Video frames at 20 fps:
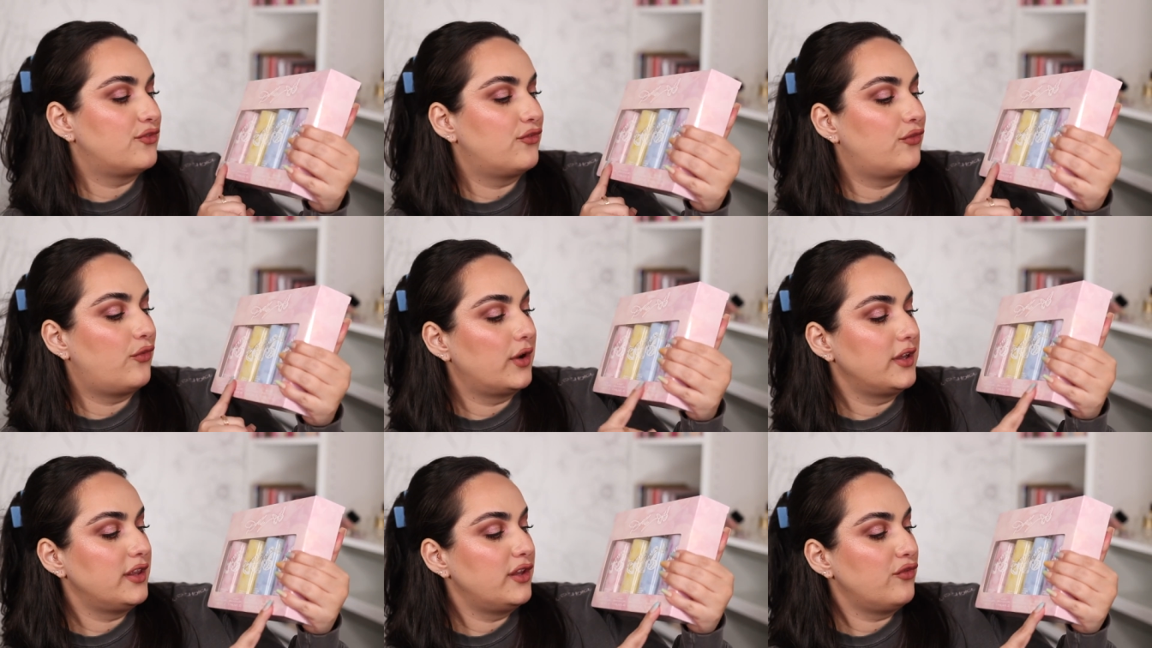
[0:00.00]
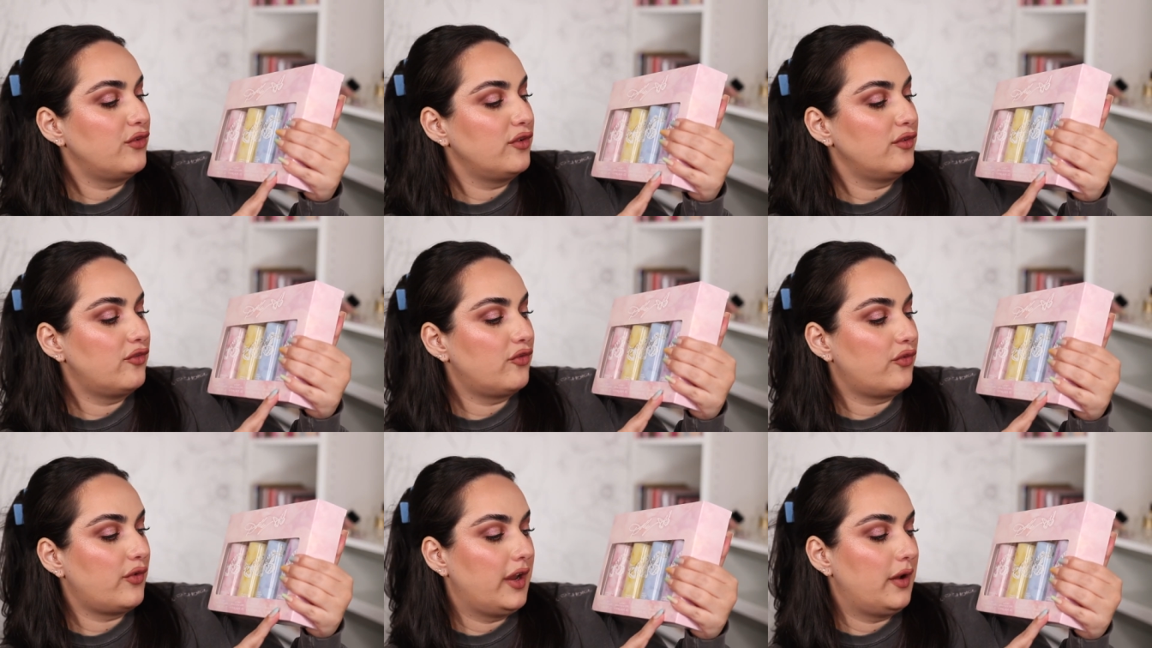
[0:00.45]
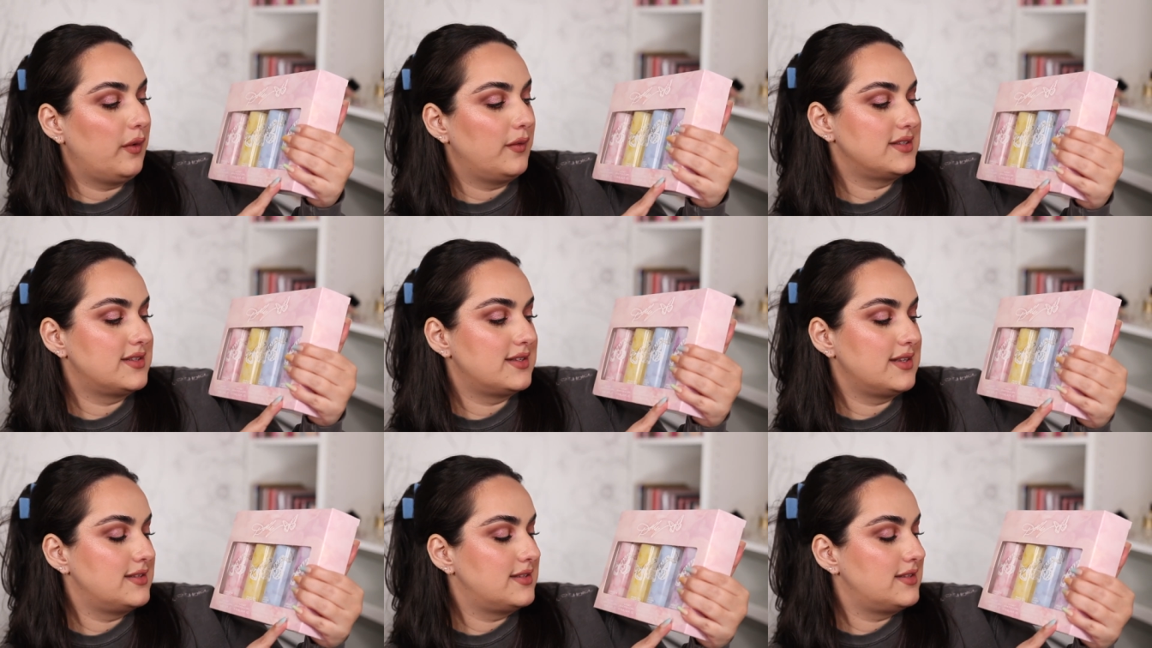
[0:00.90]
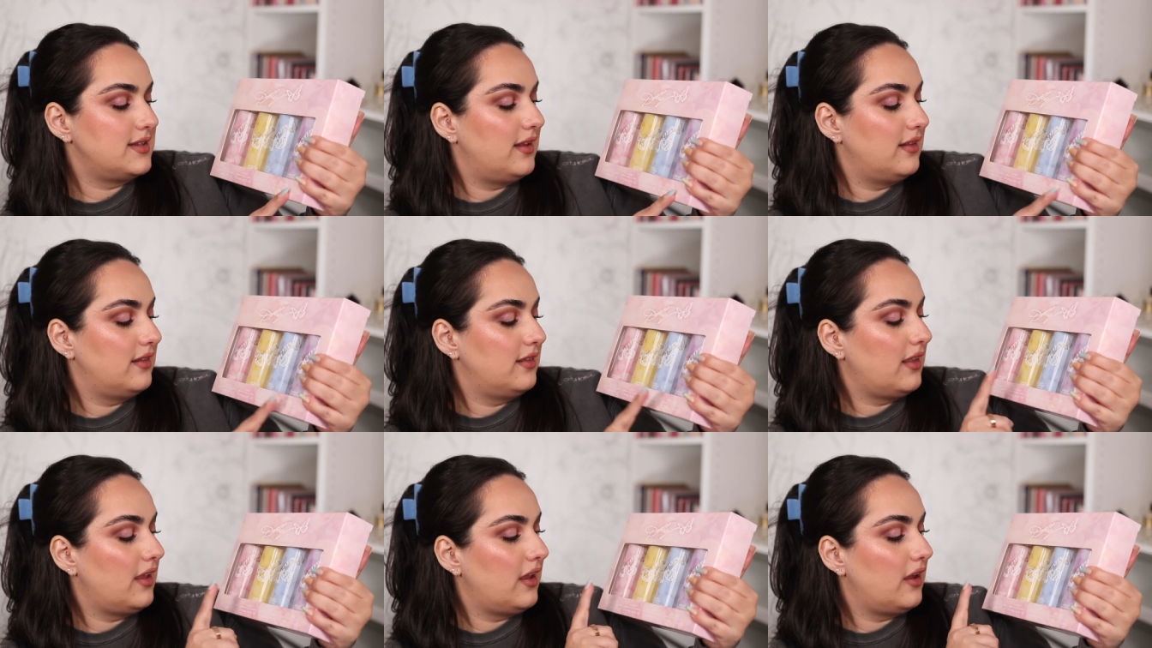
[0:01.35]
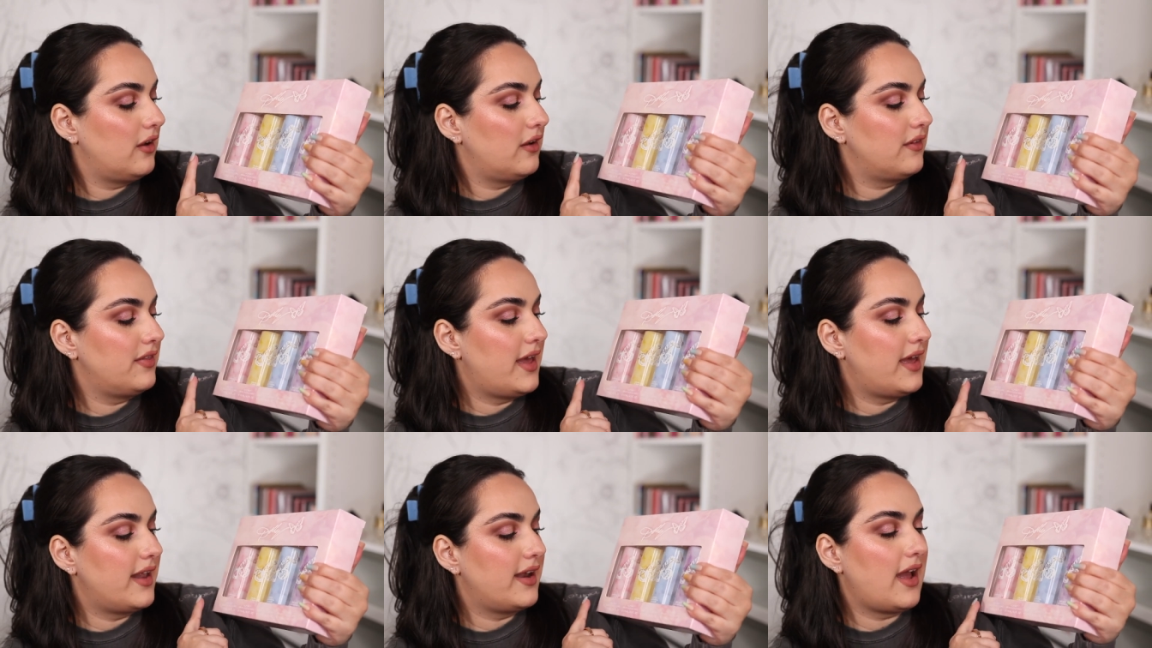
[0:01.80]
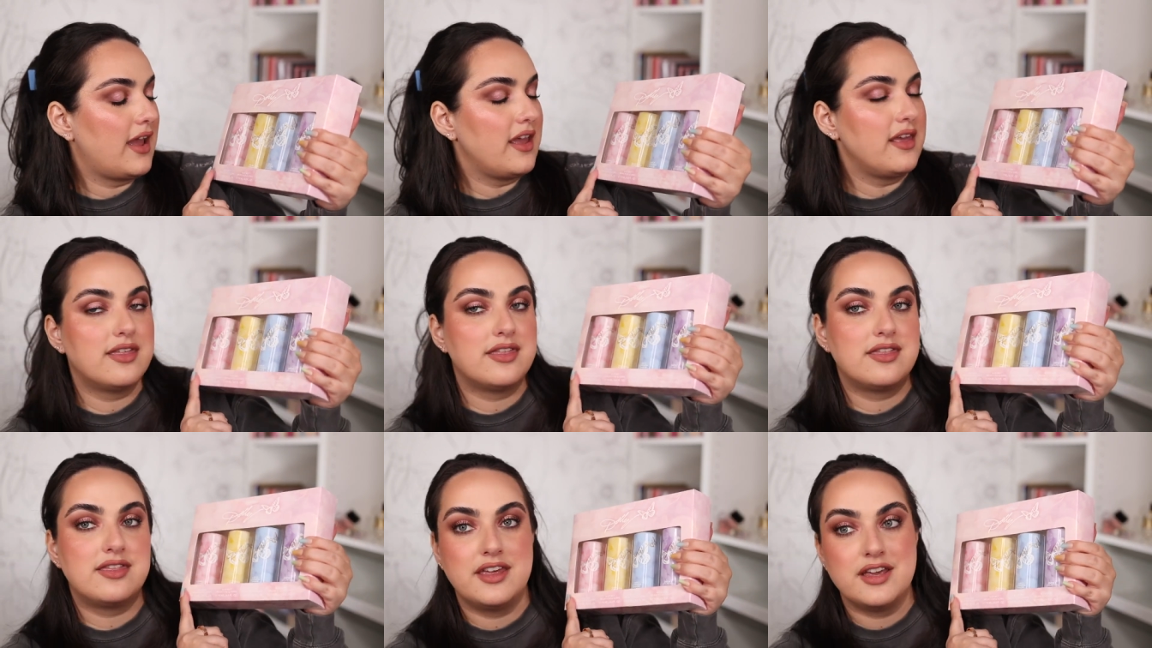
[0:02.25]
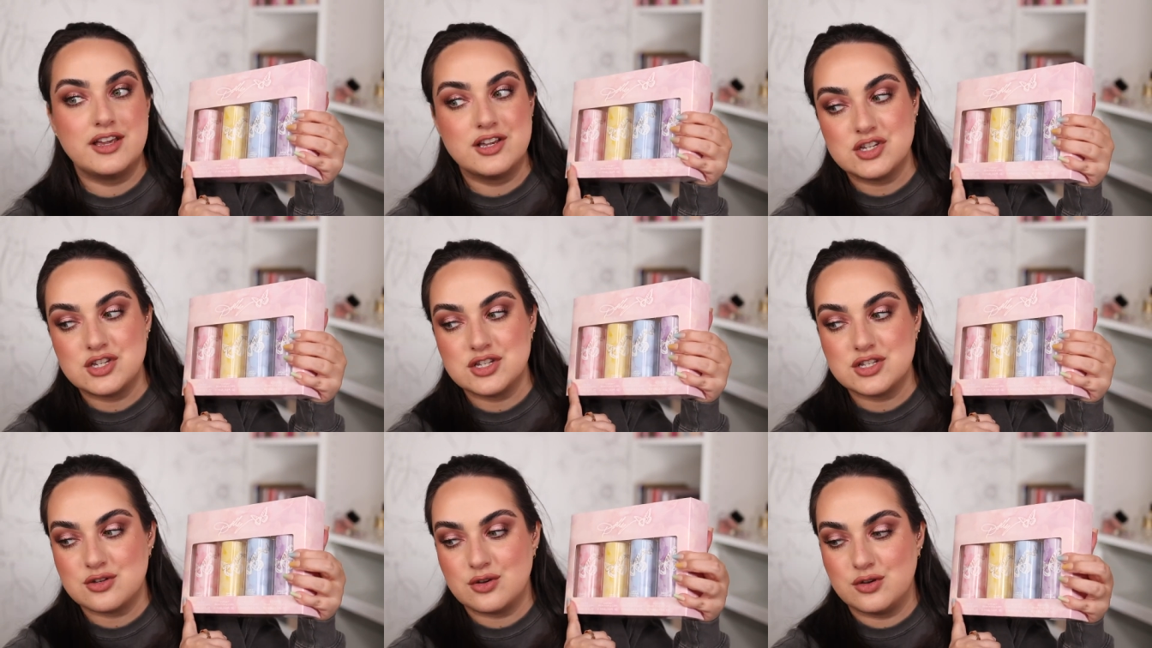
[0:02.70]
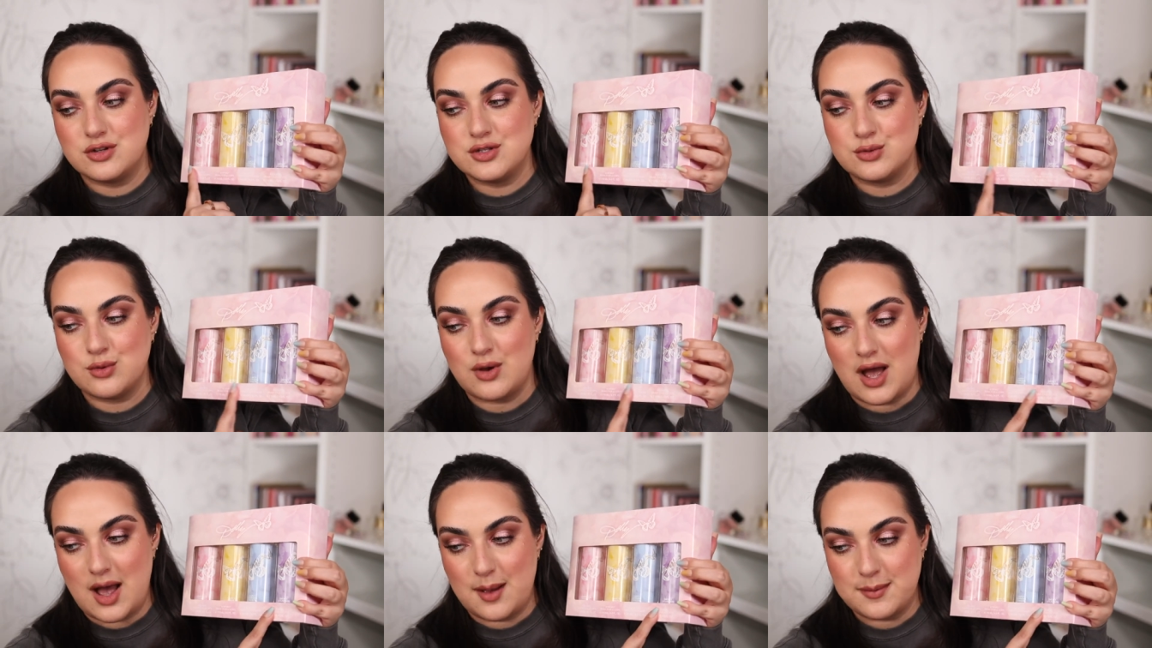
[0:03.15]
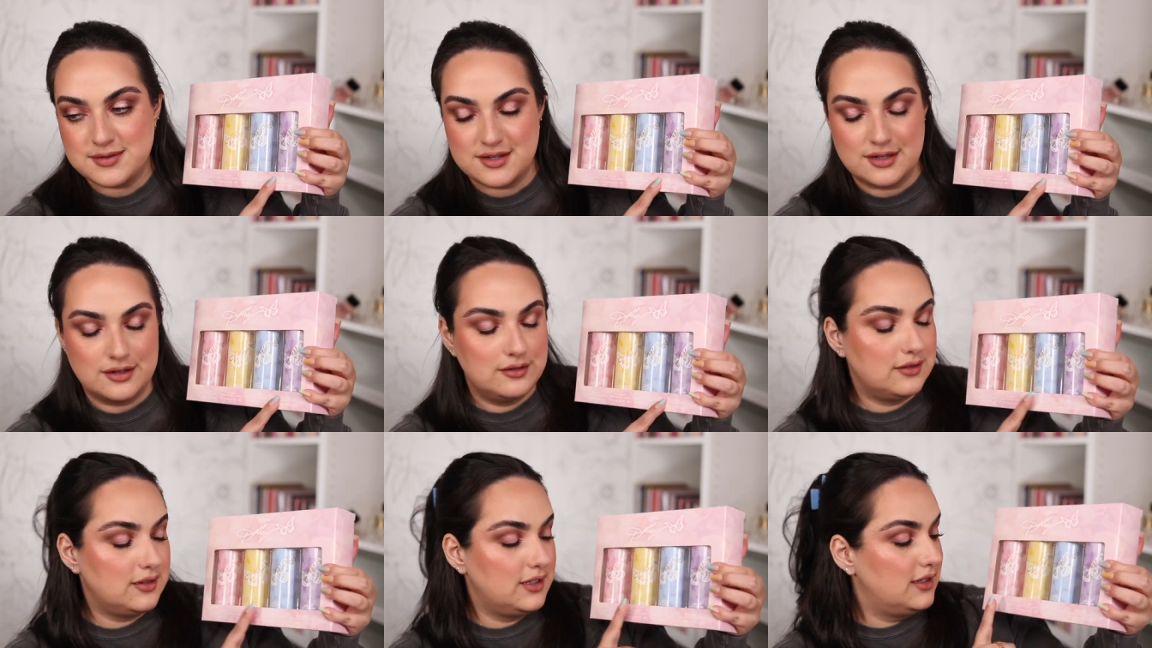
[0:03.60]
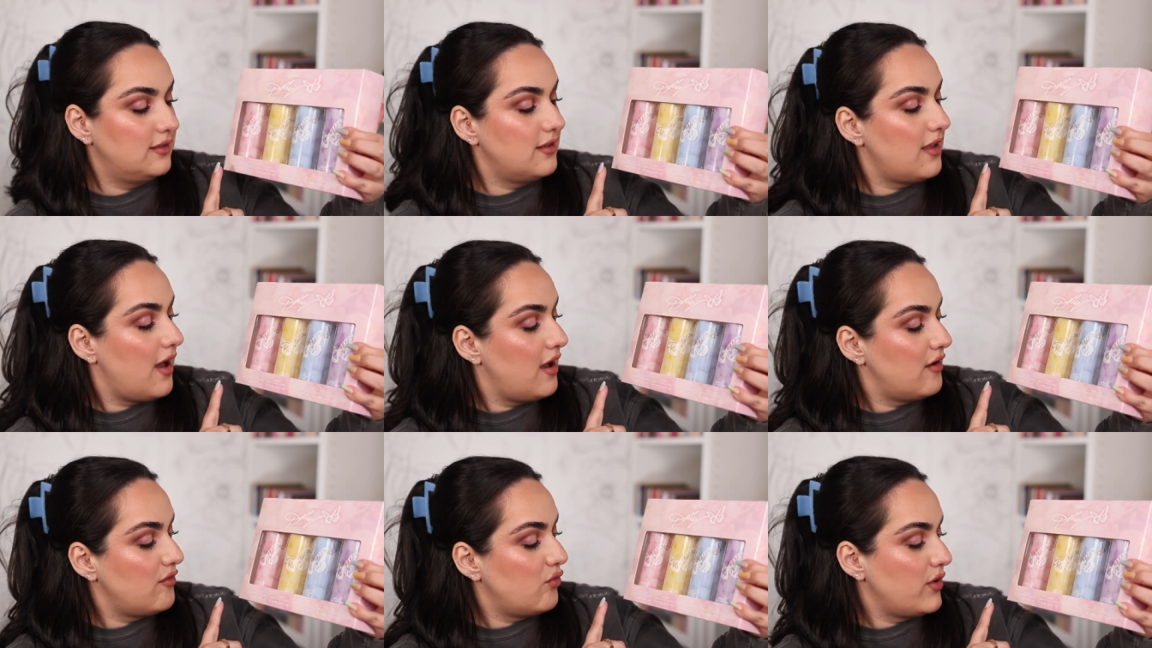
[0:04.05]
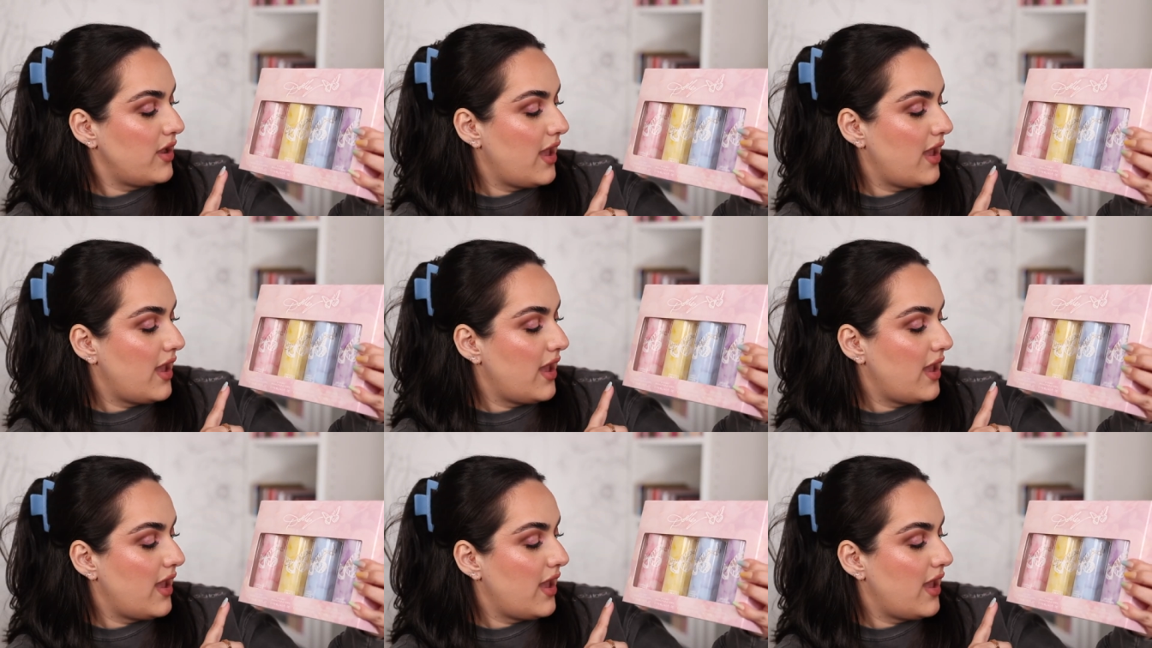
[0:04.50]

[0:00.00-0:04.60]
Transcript: four different fragrances in there that I think she's going to absolutely love.